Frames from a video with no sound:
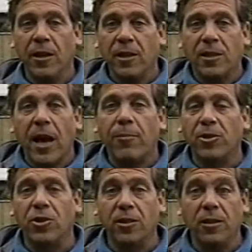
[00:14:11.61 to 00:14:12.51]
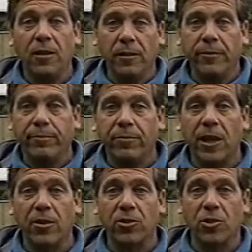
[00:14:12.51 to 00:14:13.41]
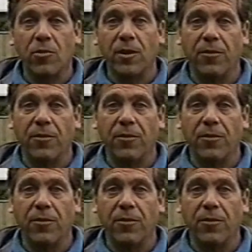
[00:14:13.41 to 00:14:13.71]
establish your scene and tell your story